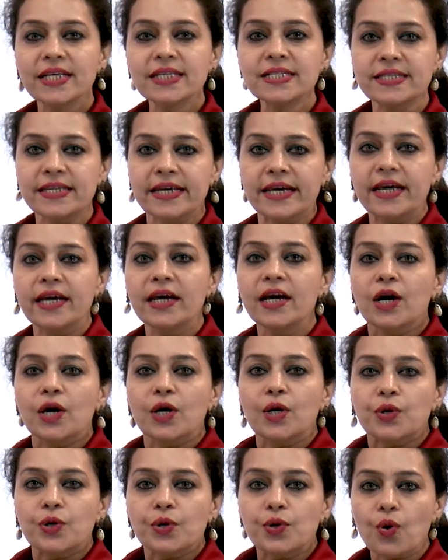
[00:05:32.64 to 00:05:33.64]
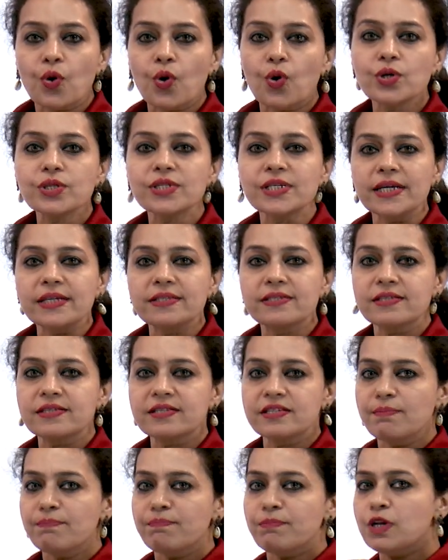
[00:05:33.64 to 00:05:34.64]
say rose is a
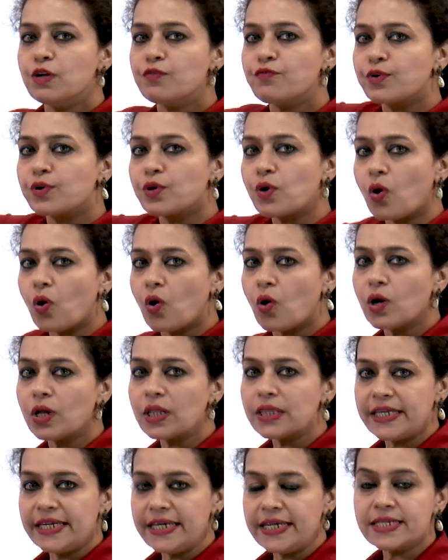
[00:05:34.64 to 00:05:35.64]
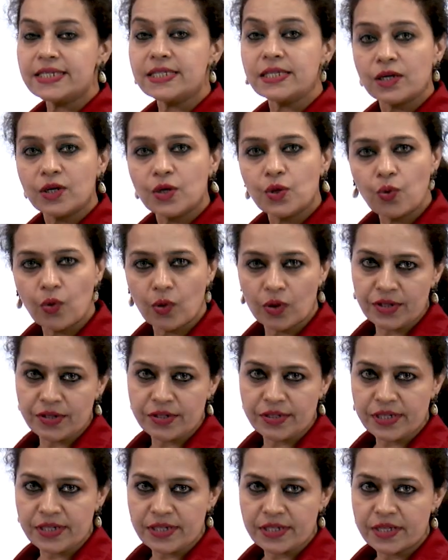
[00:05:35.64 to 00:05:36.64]
symbol for all these
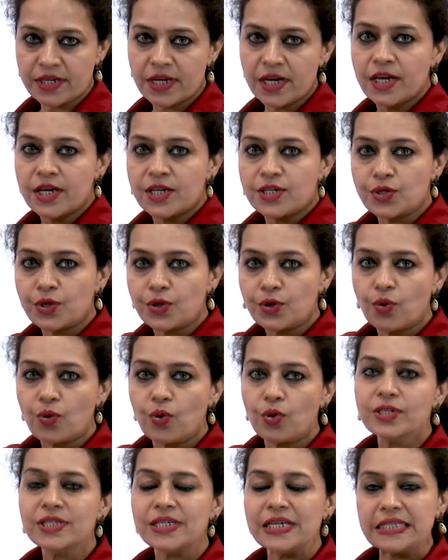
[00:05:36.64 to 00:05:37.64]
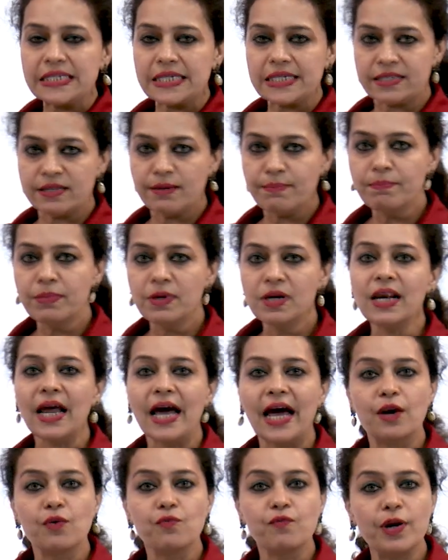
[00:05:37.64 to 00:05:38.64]
qualities. So rose is a symbol,
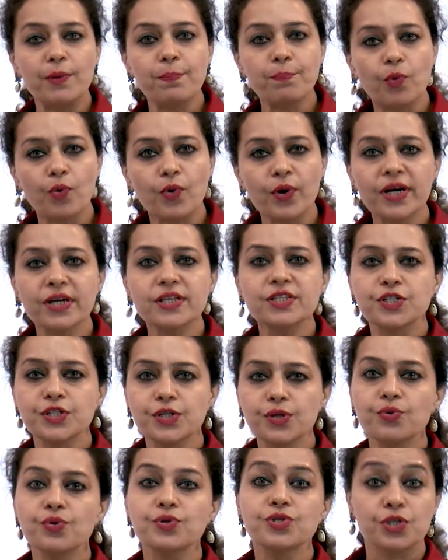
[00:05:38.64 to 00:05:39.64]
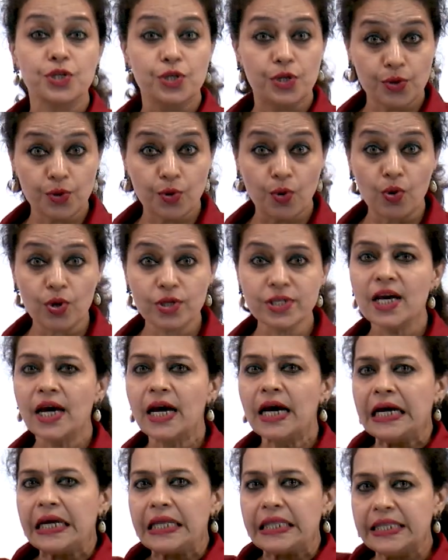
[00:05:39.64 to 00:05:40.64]
and when poets use rose,
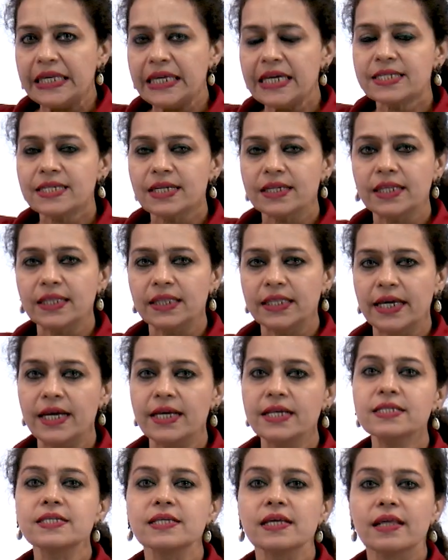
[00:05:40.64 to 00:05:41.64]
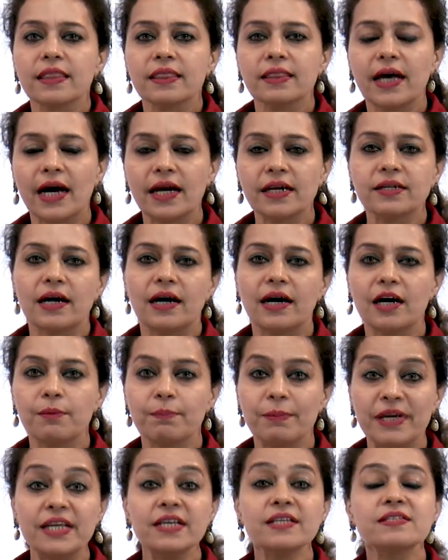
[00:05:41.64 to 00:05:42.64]
these are the things that are
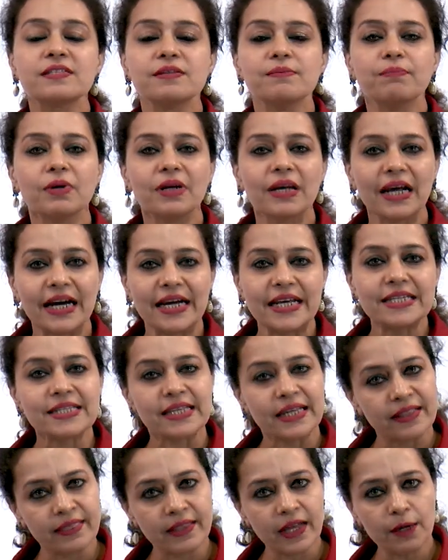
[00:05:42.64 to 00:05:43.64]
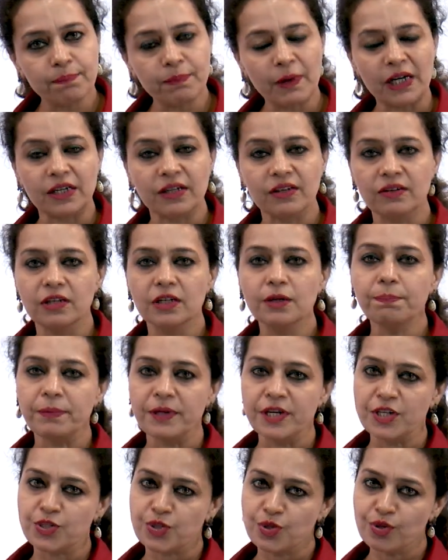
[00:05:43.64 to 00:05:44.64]
being symbolized in that particular
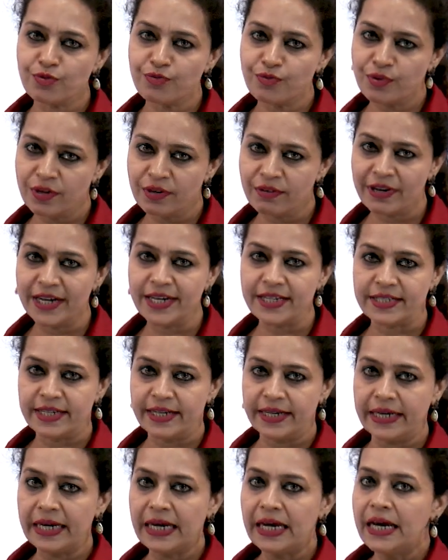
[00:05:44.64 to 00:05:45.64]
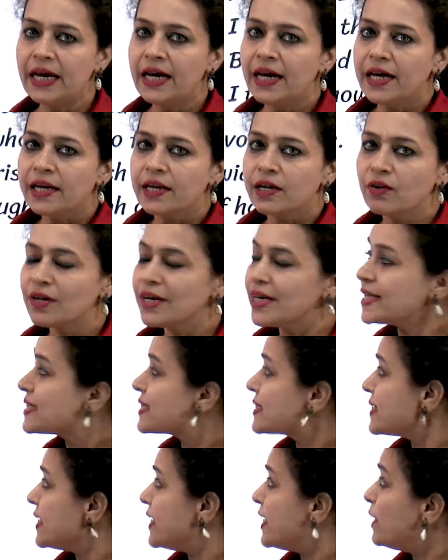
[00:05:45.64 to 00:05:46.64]
piece of writing. Now let's
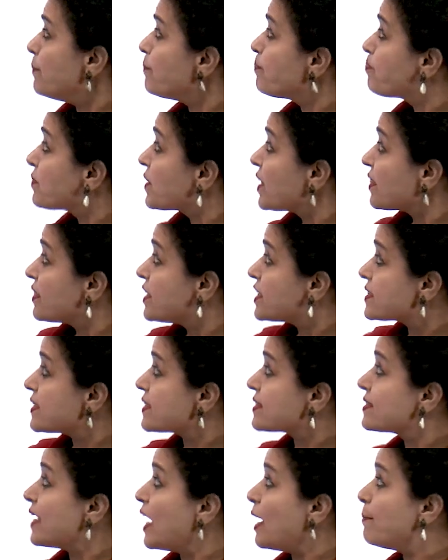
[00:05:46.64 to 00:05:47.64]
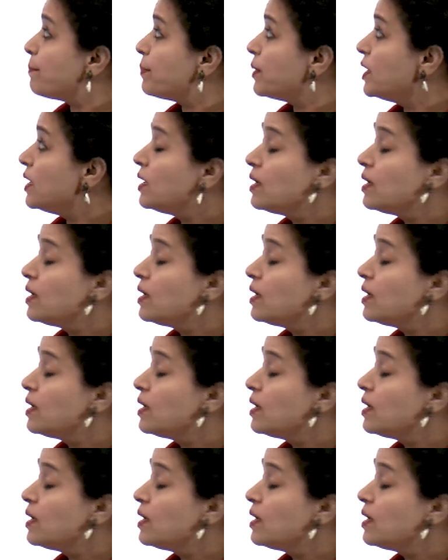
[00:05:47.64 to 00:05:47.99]
see this example